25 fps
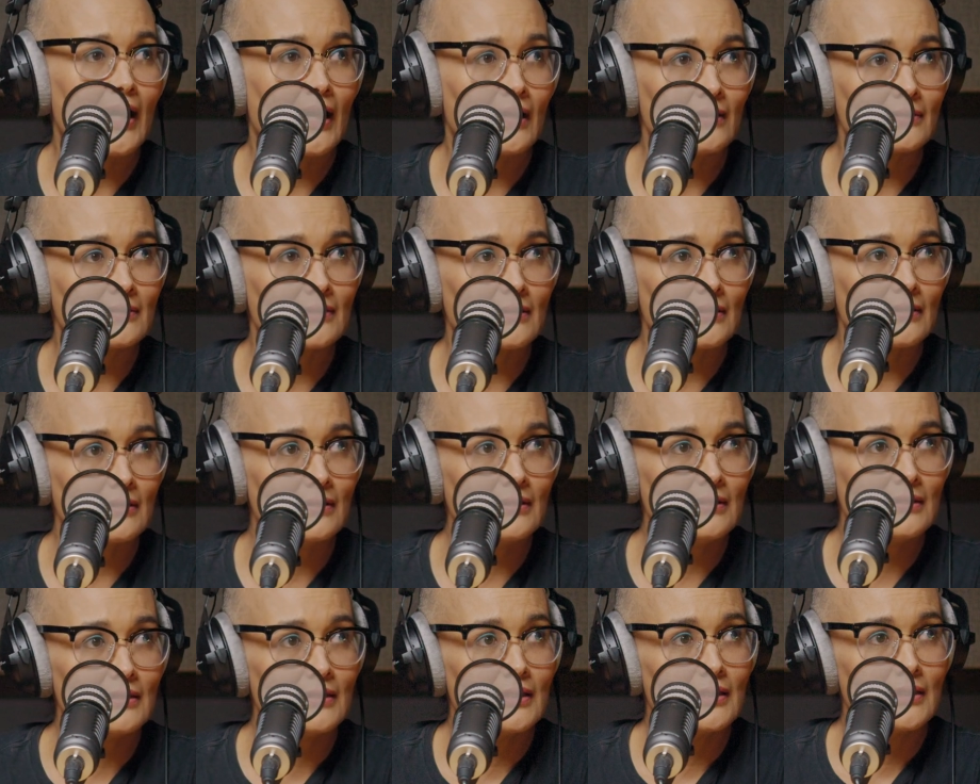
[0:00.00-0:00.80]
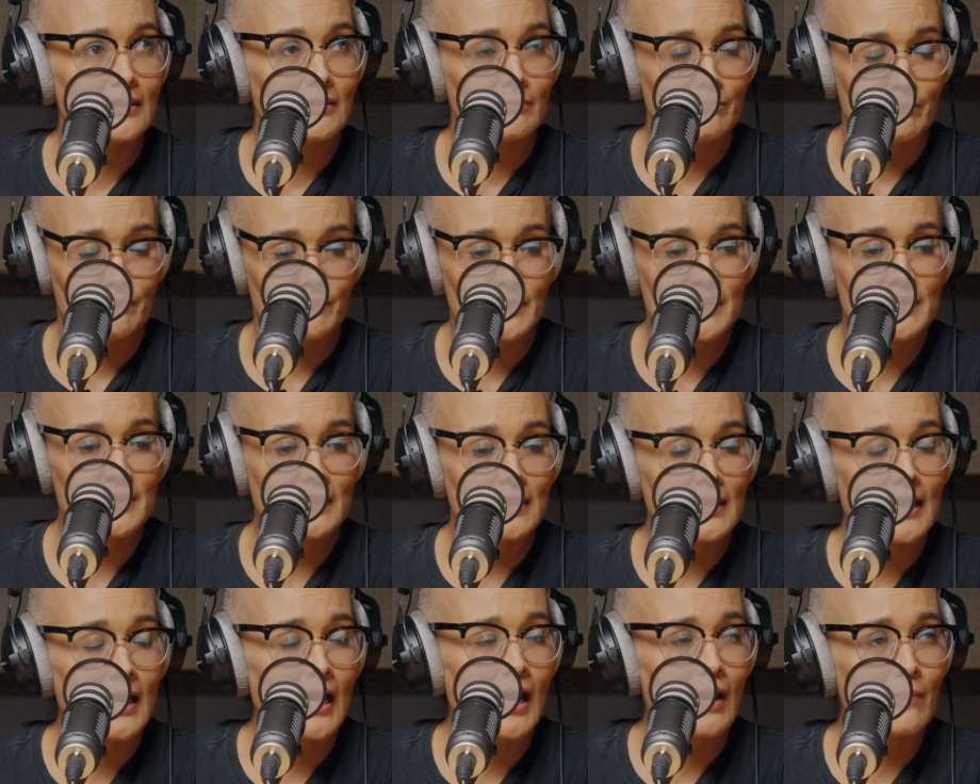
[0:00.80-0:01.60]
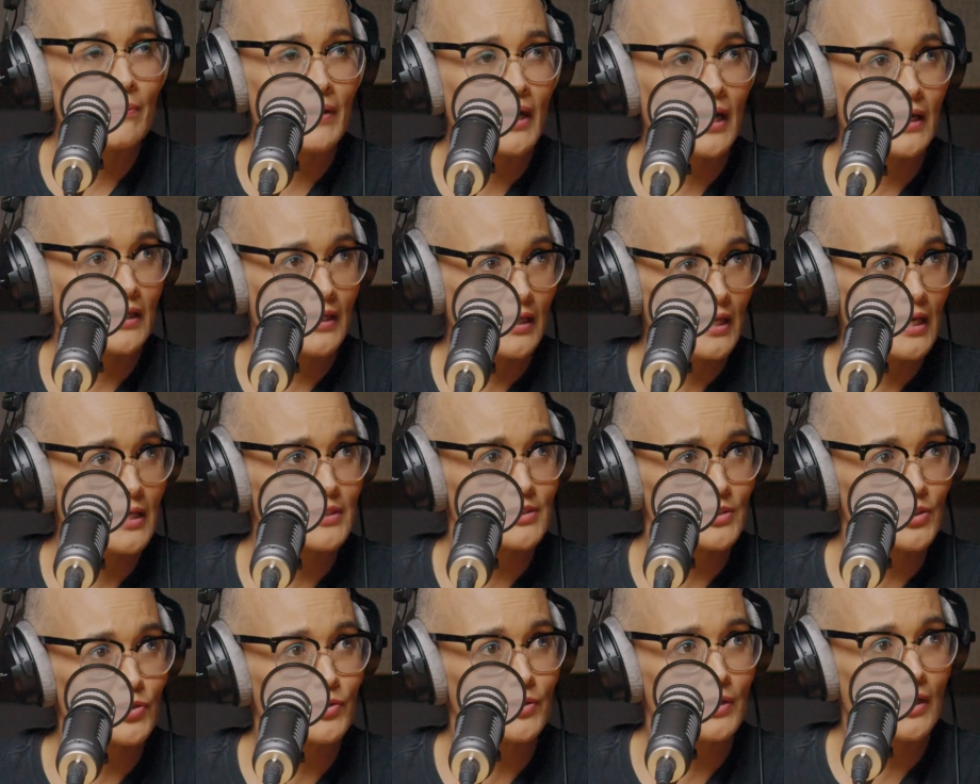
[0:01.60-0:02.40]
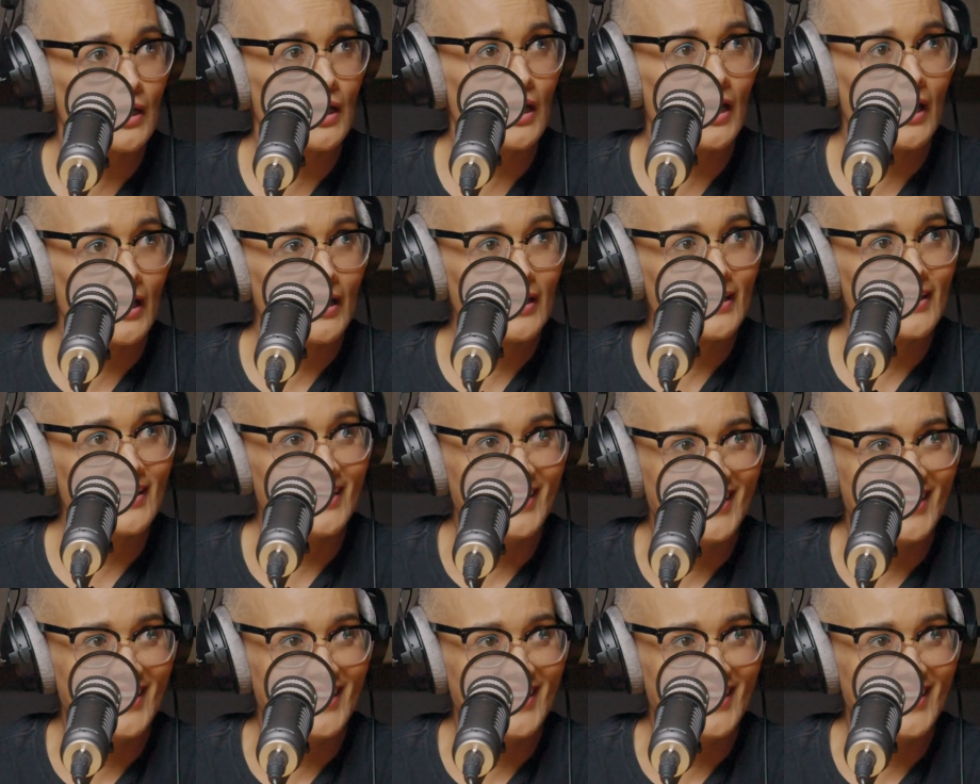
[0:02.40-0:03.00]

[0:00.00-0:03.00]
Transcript: Aldi in the car park and has a cry.